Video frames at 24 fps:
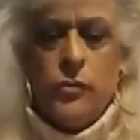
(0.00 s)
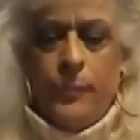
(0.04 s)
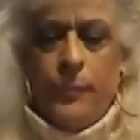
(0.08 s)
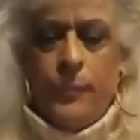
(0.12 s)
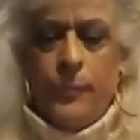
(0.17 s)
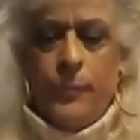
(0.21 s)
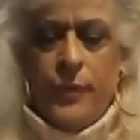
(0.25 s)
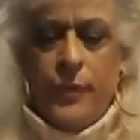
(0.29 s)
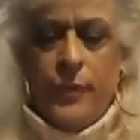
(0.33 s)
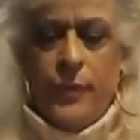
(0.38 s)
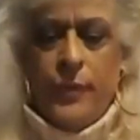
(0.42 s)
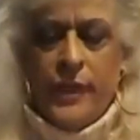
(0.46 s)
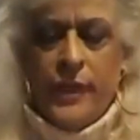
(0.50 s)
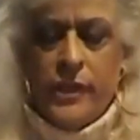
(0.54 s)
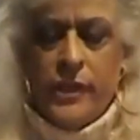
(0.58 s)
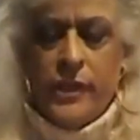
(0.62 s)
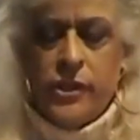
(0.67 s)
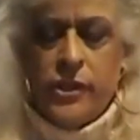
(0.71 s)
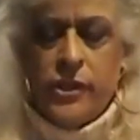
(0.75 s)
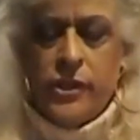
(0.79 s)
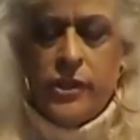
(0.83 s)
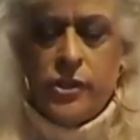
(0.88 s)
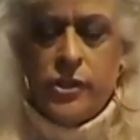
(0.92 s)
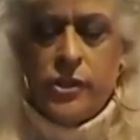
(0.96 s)
You want to
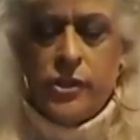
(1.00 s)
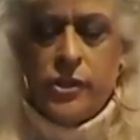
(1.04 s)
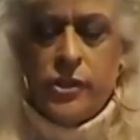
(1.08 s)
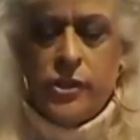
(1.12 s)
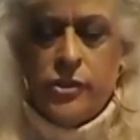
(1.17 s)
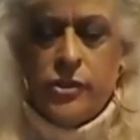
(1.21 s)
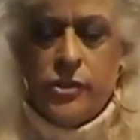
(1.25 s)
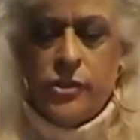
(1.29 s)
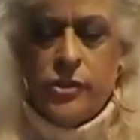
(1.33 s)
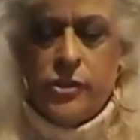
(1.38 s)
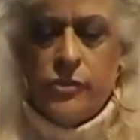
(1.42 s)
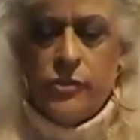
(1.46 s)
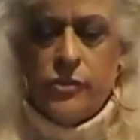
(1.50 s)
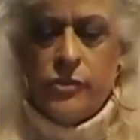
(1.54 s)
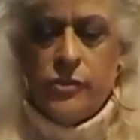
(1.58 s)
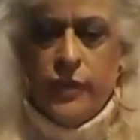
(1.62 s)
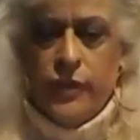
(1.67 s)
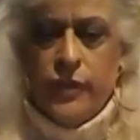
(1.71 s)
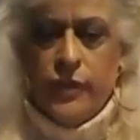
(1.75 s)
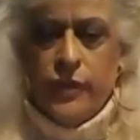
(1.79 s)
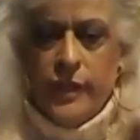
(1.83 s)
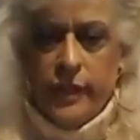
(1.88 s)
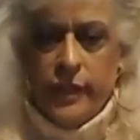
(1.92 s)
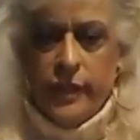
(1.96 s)
picture it in your
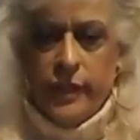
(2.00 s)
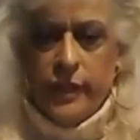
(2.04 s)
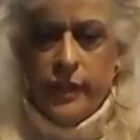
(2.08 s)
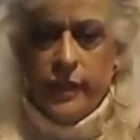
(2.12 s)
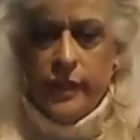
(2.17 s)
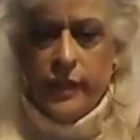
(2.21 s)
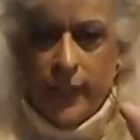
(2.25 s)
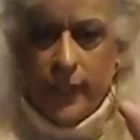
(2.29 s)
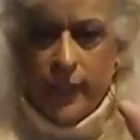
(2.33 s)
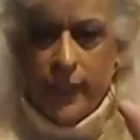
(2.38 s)
brain